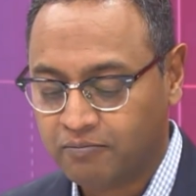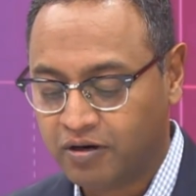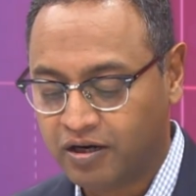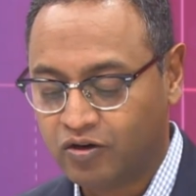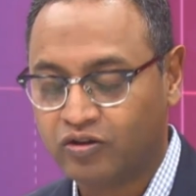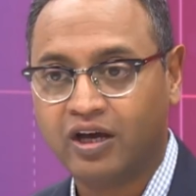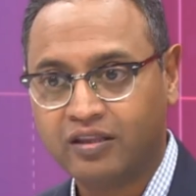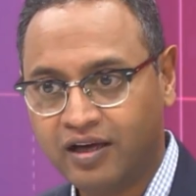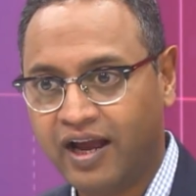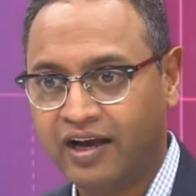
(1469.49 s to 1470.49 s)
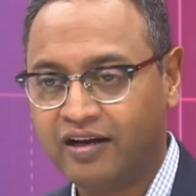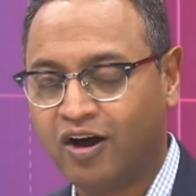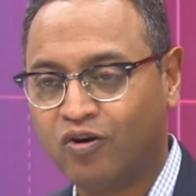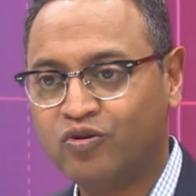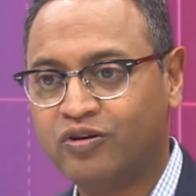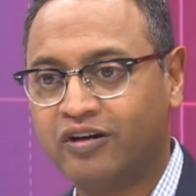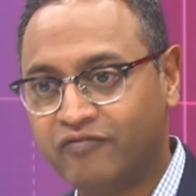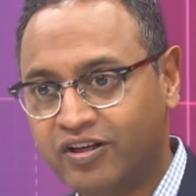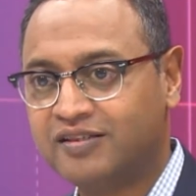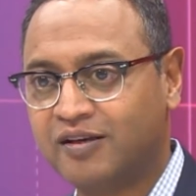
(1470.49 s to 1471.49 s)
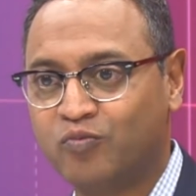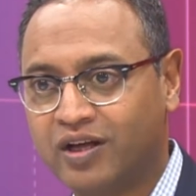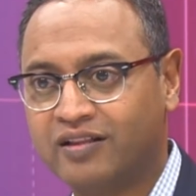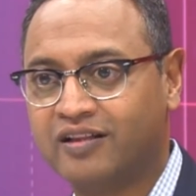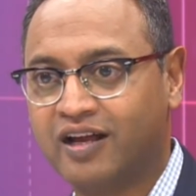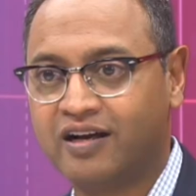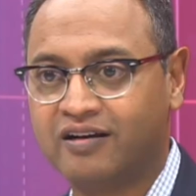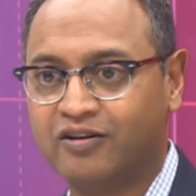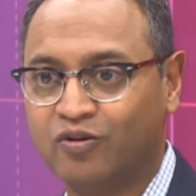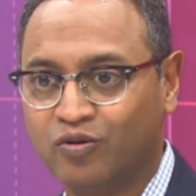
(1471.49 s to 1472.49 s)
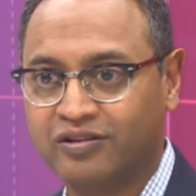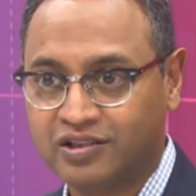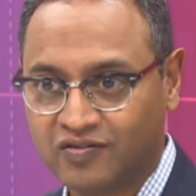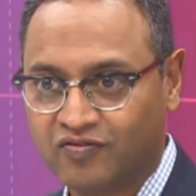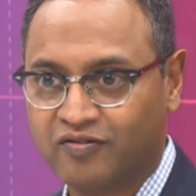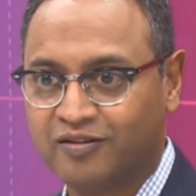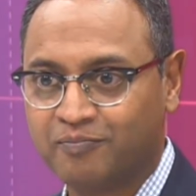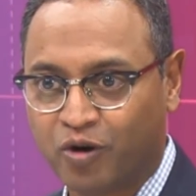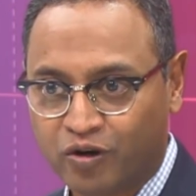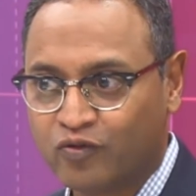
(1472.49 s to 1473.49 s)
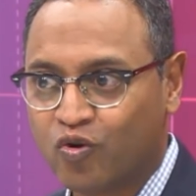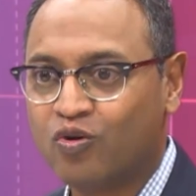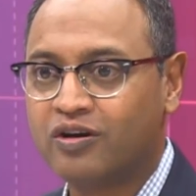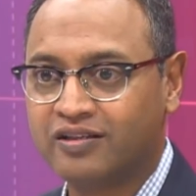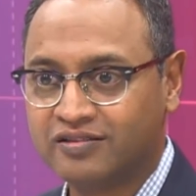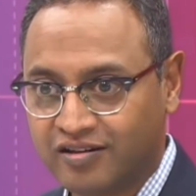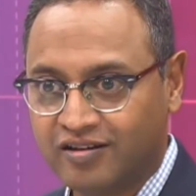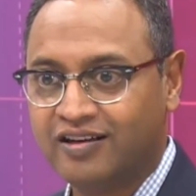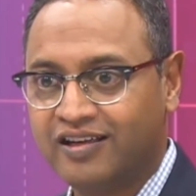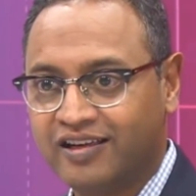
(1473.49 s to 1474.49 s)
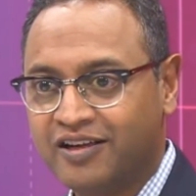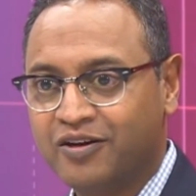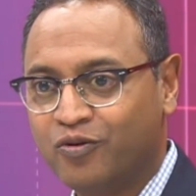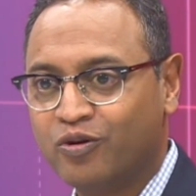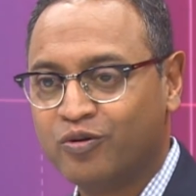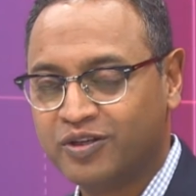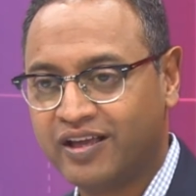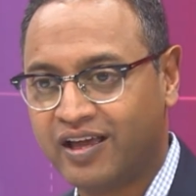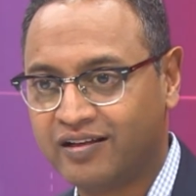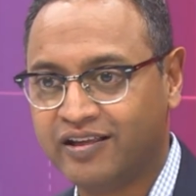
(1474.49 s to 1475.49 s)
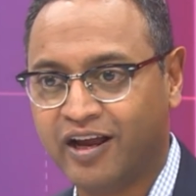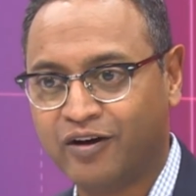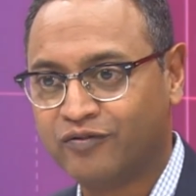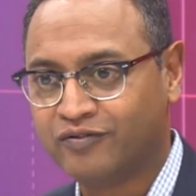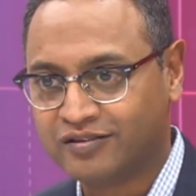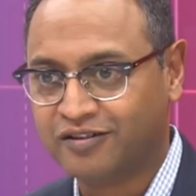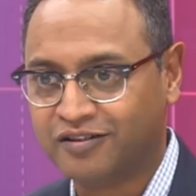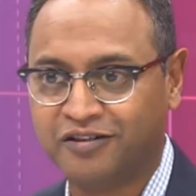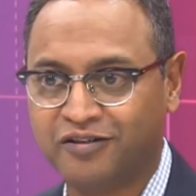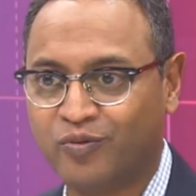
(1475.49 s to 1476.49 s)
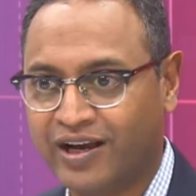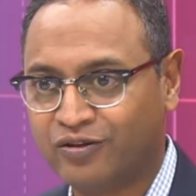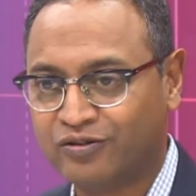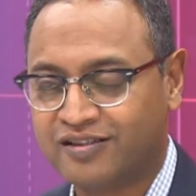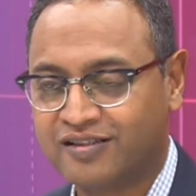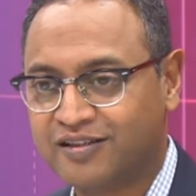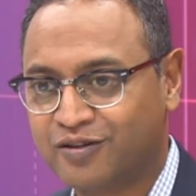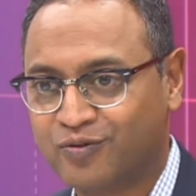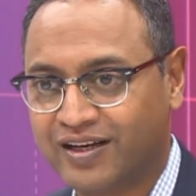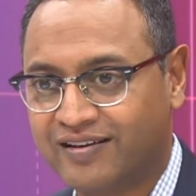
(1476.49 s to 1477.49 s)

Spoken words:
But on the other hand, how do you convince someone that, you know, this pot of gold is really going to be there at the end of this 30-year wait or 60-year wait?